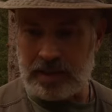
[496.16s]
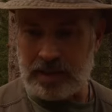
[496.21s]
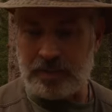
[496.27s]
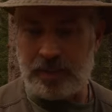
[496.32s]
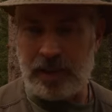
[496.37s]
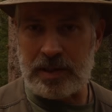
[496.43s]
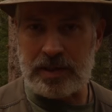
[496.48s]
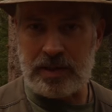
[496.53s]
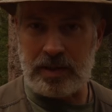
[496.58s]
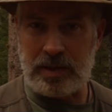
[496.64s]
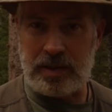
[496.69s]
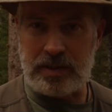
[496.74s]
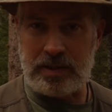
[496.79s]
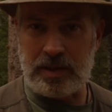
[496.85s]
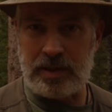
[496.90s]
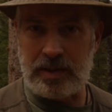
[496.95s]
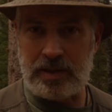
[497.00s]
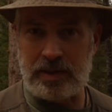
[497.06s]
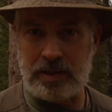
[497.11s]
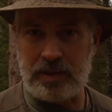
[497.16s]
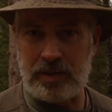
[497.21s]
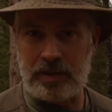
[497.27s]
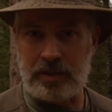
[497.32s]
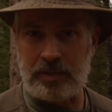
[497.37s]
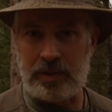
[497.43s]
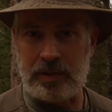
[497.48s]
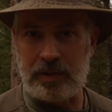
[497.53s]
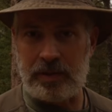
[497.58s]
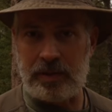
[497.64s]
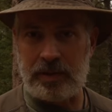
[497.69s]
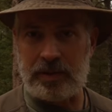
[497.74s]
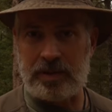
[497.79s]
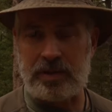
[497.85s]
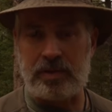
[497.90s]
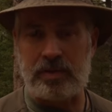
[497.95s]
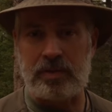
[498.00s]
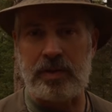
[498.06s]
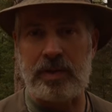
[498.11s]
specialization has been
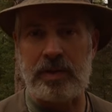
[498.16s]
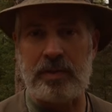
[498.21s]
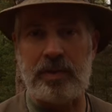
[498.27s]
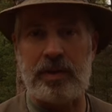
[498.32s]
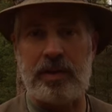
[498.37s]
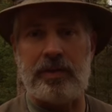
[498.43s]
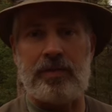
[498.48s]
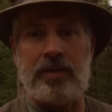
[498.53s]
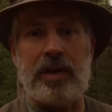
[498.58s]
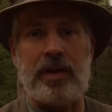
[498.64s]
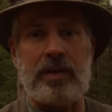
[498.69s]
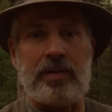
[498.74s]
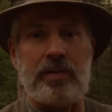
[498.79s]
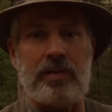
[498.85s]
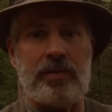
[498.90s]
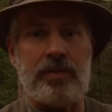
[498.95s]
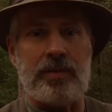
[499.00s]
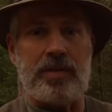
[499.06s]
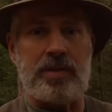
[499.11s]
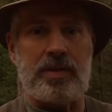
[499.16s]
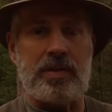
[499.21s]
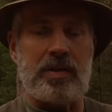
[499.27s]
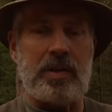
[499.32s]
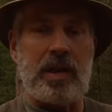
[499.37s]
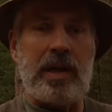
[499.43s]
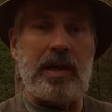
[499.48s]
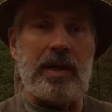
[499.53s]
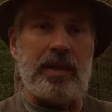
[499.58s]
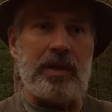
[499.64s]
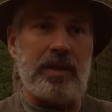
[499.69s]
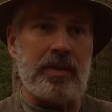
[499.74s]
extremely effective for society,